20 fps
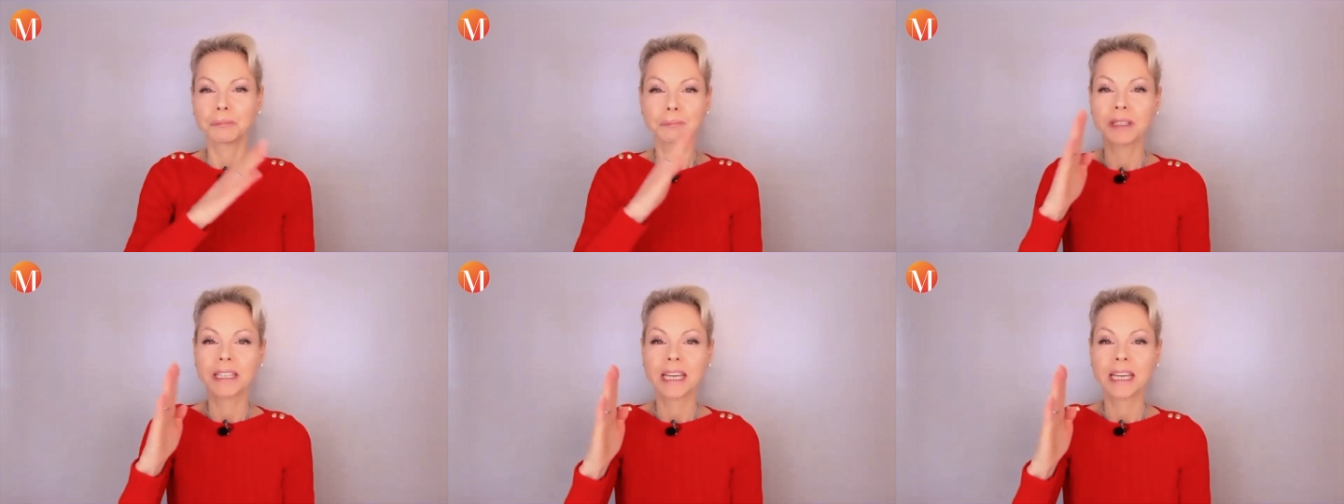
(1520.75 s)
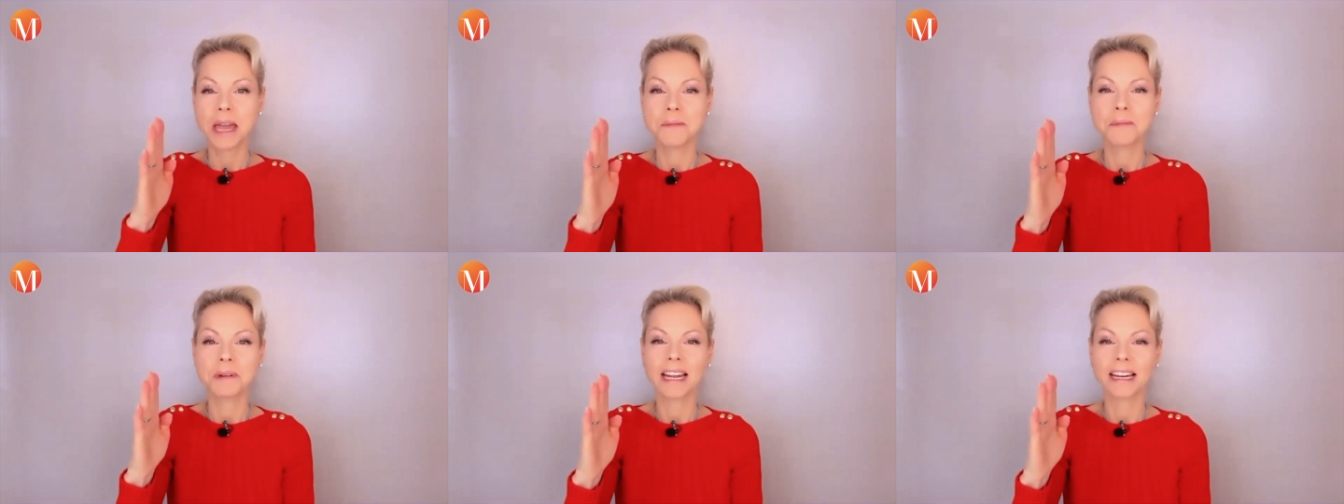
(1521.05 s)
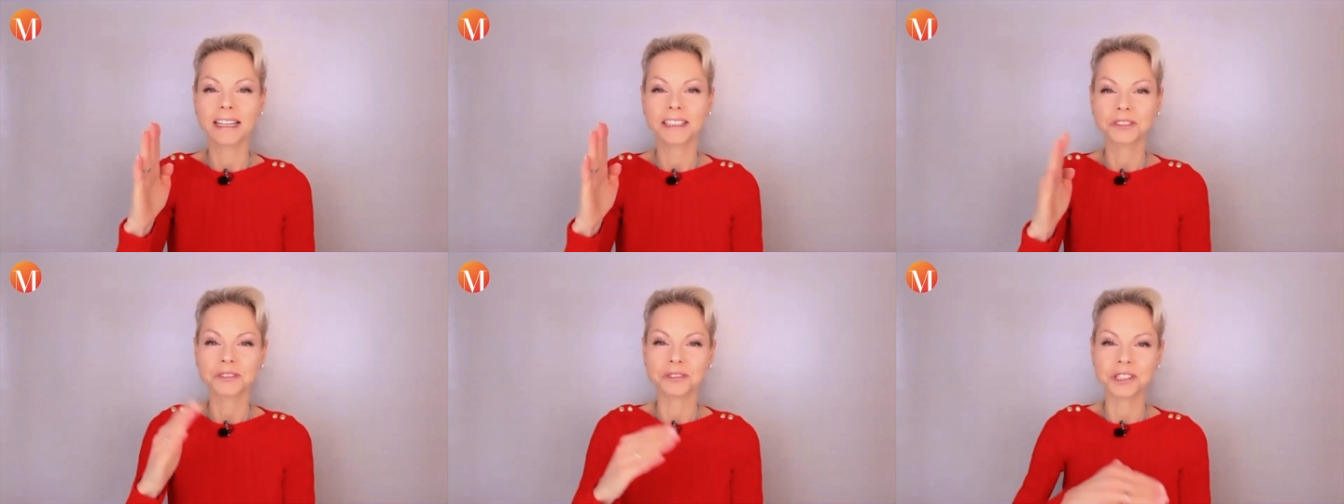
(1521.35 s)
became an
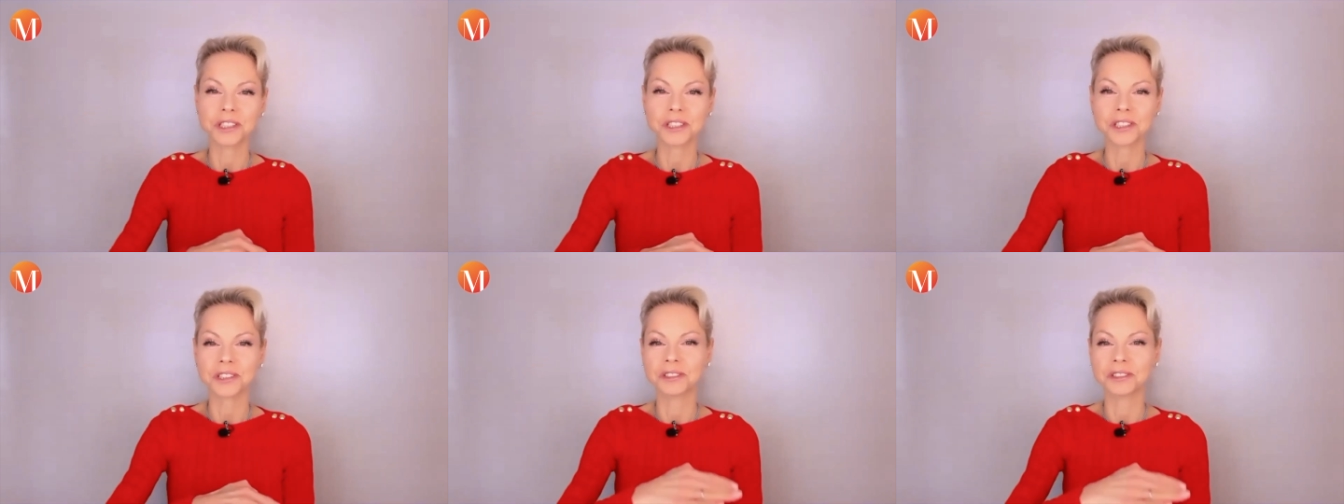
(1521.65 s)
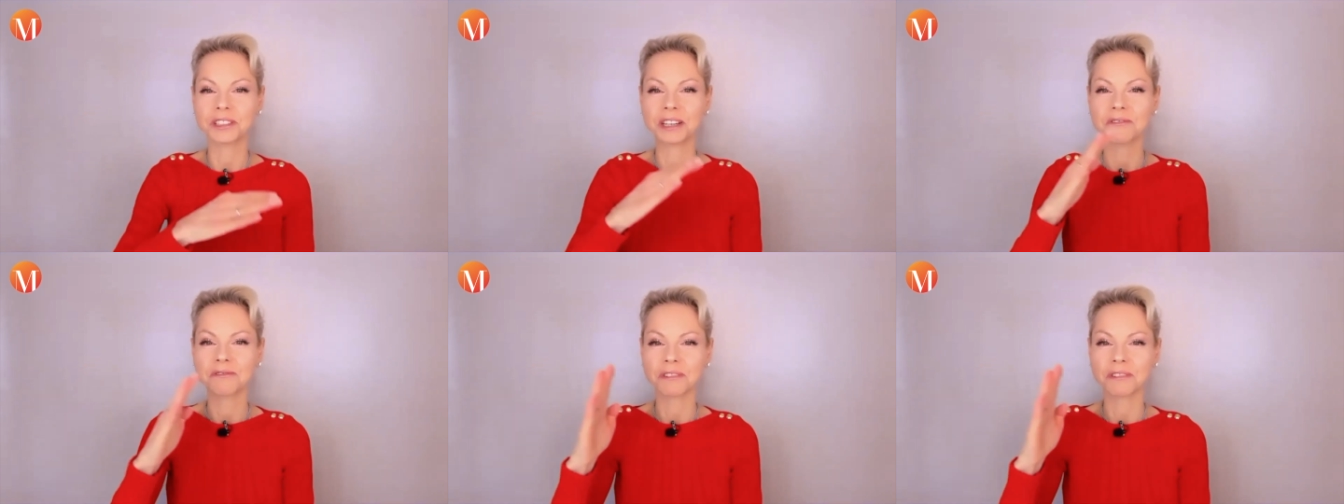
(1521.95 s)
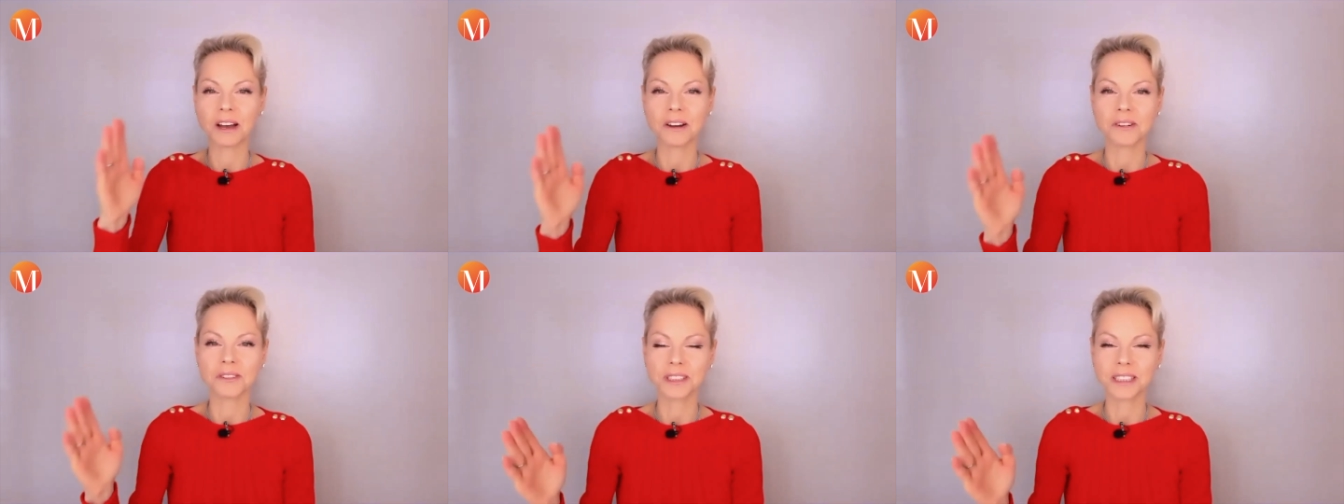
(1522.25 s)
electrician, then
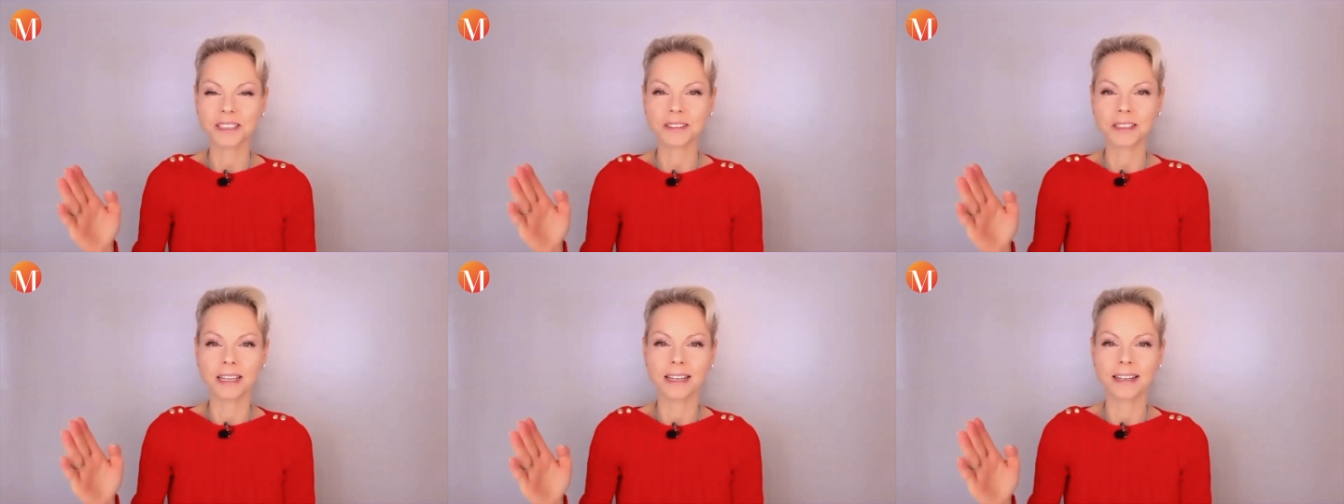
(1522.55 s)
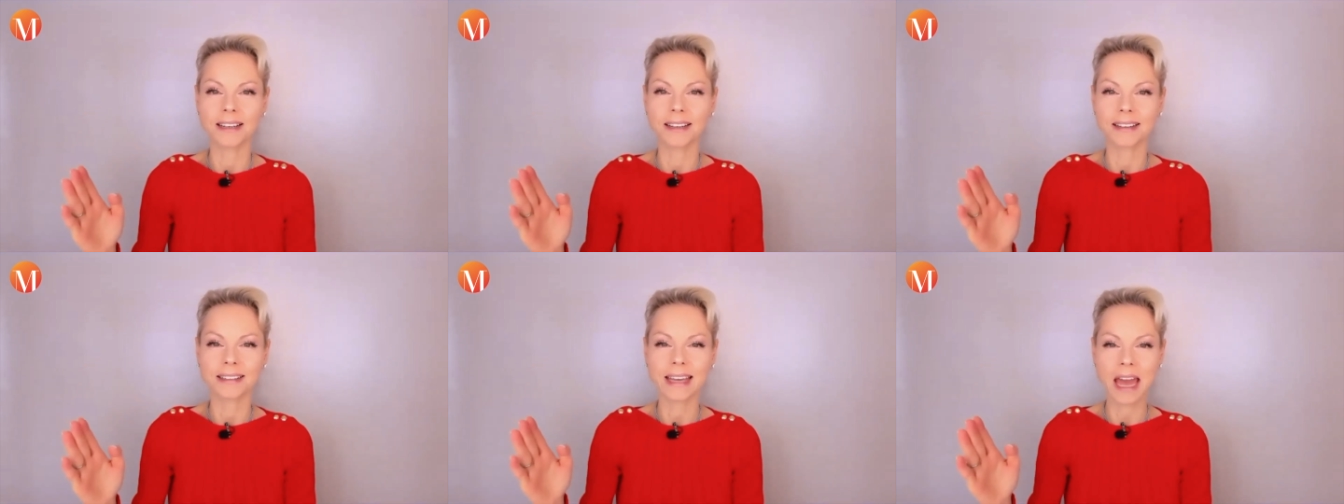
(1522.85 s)
found the